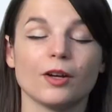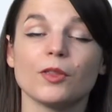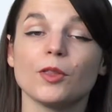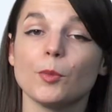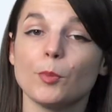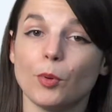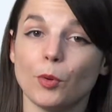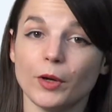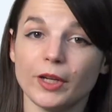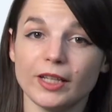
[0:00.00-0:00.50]

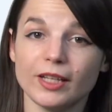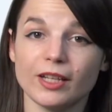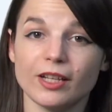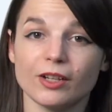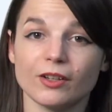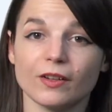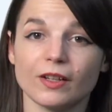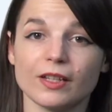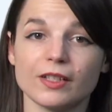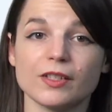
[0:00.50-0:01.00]
The point
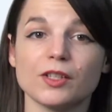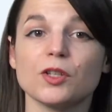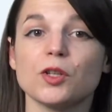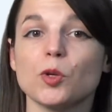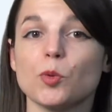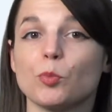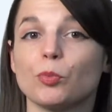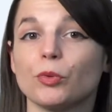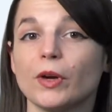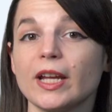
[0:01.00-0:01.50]
here is
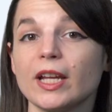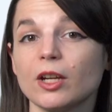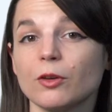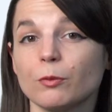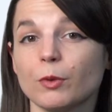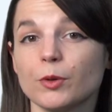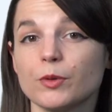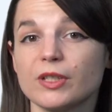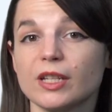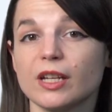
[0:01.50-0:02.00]
you break a
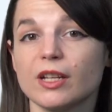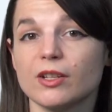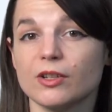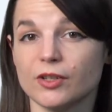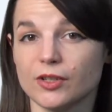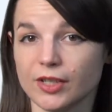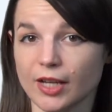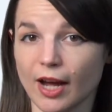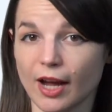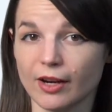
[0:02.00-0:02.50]
routine
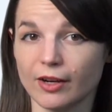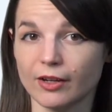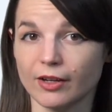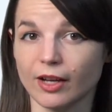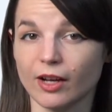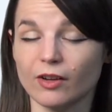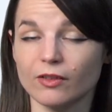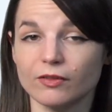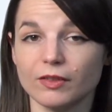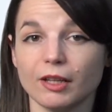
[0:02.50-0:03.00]
you're tired
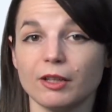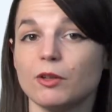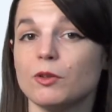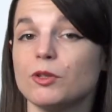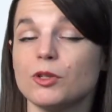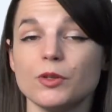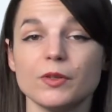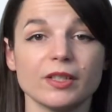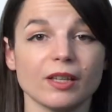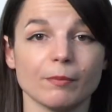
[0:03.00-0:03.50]
of and you
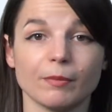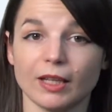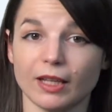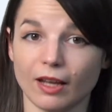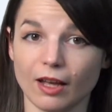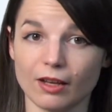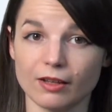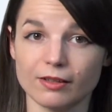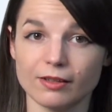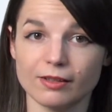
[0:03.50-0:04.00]
do
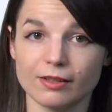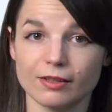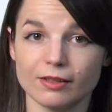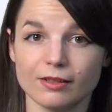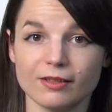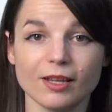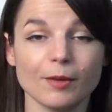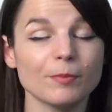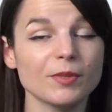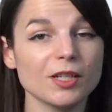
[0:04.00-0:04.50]
something else,
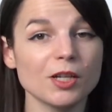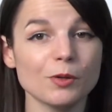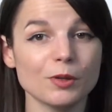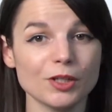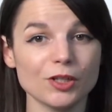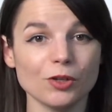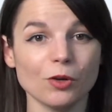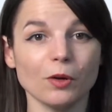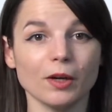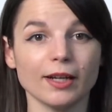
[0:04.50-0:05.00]
something you
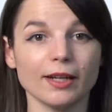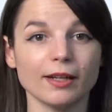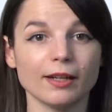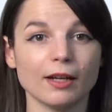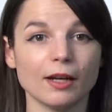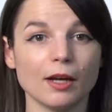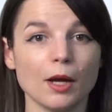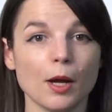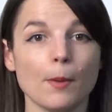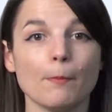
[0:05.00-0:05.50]
enjoy,
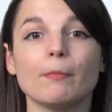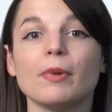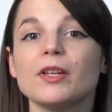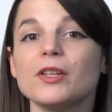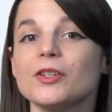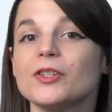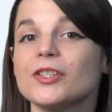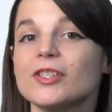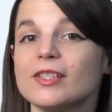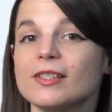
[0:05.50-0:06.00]
but
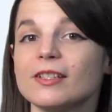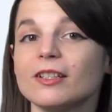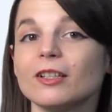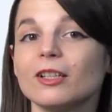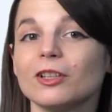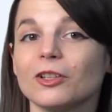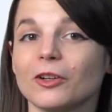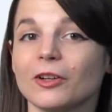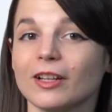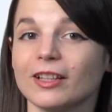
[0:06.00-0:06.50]
you're
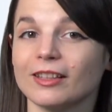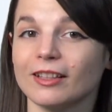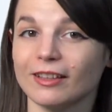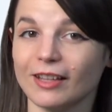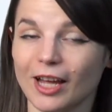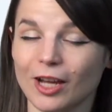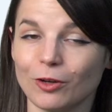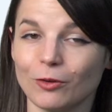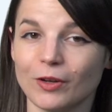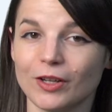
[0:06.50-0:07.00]
still learning the
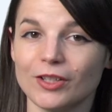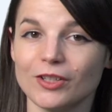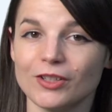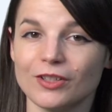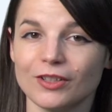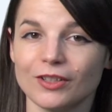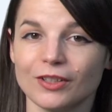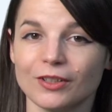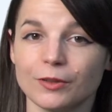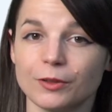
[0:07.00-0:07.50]

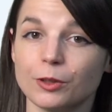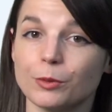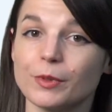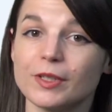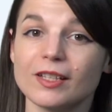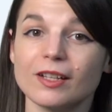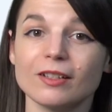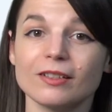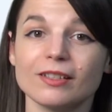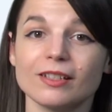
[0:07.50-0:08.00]
language. The
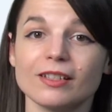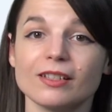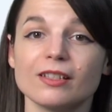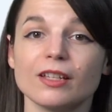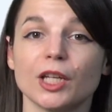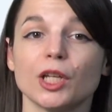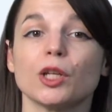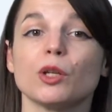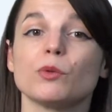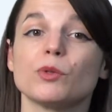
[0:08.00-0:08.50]
result
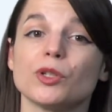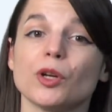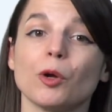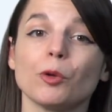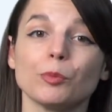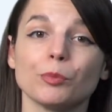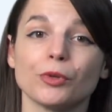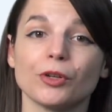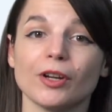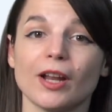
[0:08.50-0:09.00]
is you
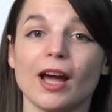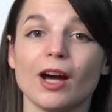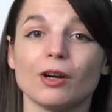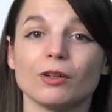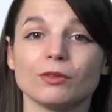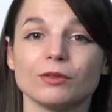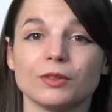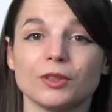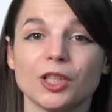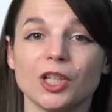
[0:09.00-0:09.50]
don't burn
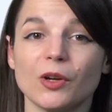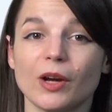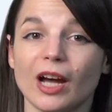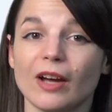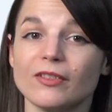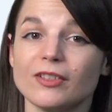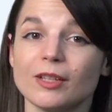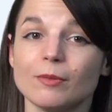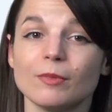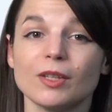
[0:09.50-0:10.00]
out, you
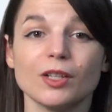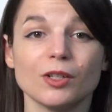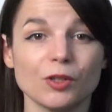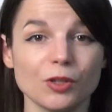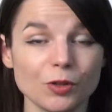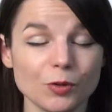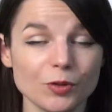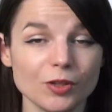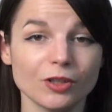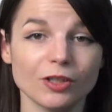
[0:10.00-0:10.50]
have something
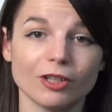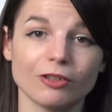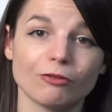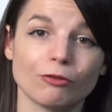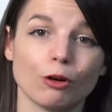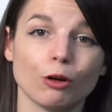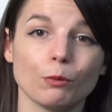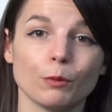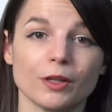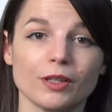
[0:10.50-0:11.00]
new to look
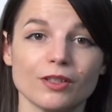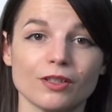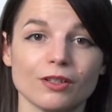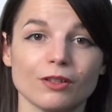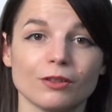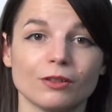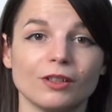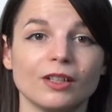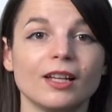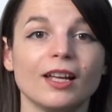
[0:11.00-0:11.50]
forward
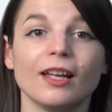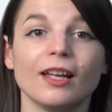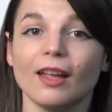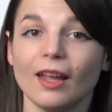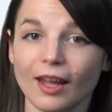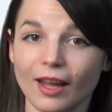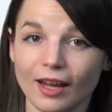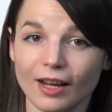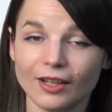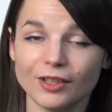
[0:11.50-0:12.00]
to,
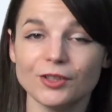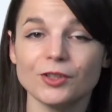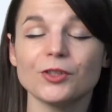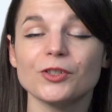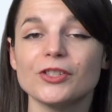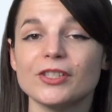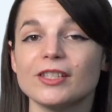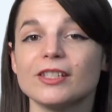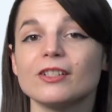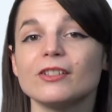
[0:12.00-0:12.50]
and
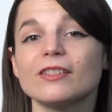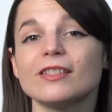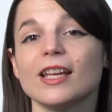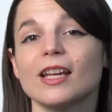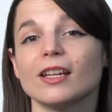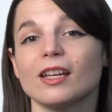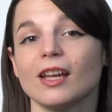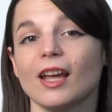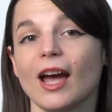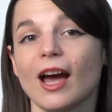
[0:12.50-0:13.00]
you're still
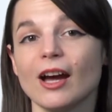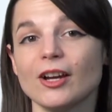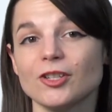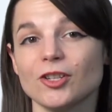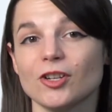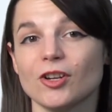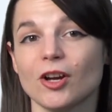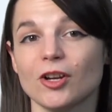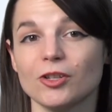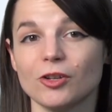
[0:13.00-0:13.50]
taking
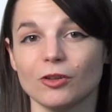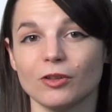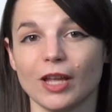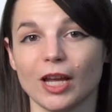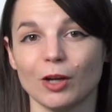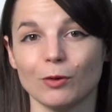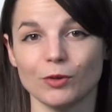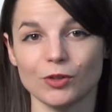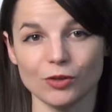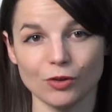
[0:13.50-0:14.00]
action on your
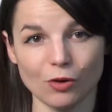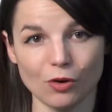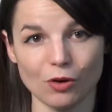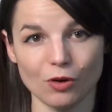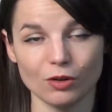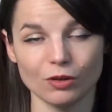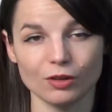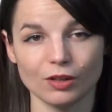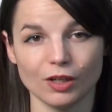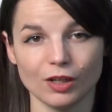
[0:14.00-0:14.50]
language
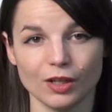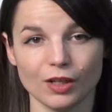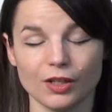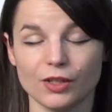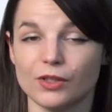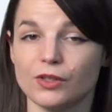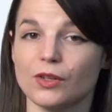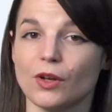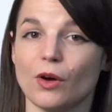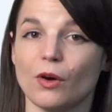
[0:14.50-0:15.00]
goal.
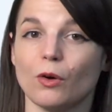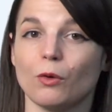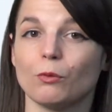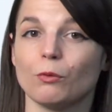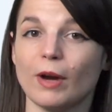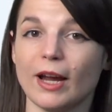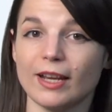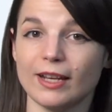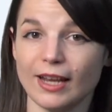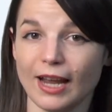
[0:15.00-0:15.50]
So
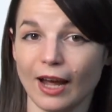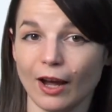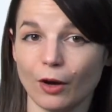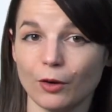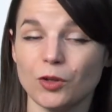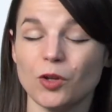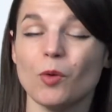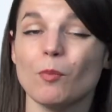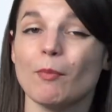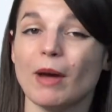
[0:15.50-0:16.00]
right now
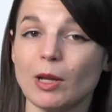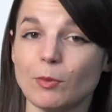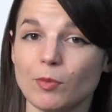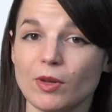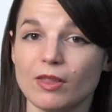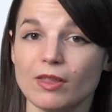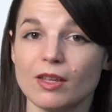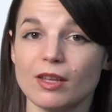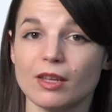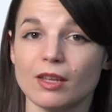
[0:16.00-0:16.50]
you might
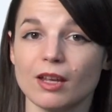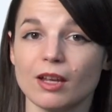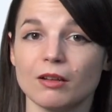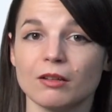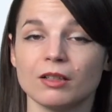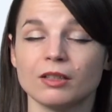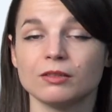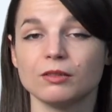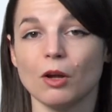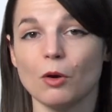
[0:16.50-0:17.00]
be
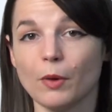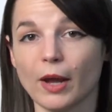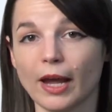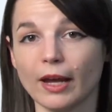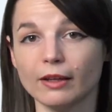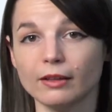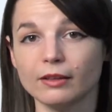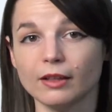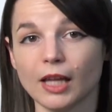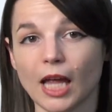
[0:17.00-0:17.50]
thinking,
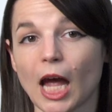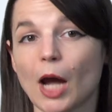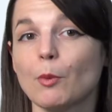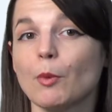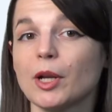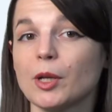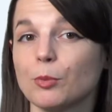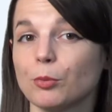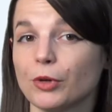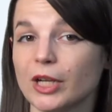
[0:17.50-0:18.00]
okay, I
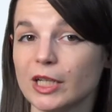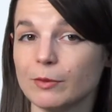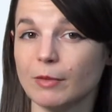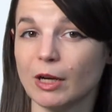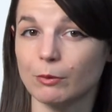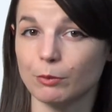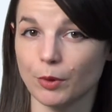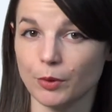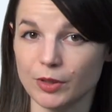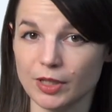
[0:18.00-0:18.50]
want to break
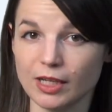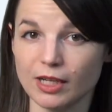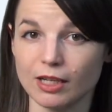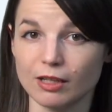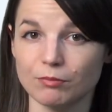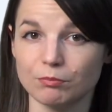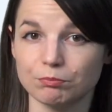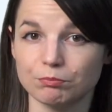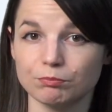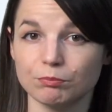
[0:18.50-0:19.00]
my
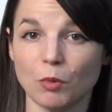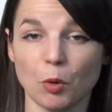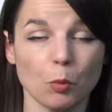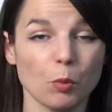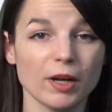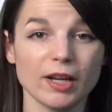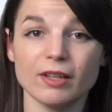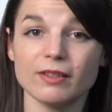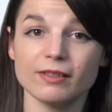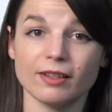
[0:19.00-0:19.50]
routine.
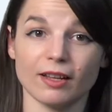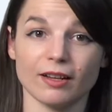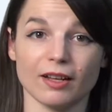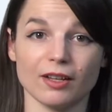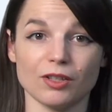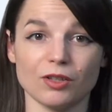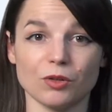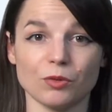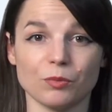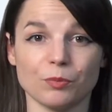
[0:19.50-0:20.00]
What else can
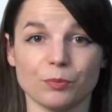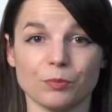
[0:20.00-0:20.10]
I do?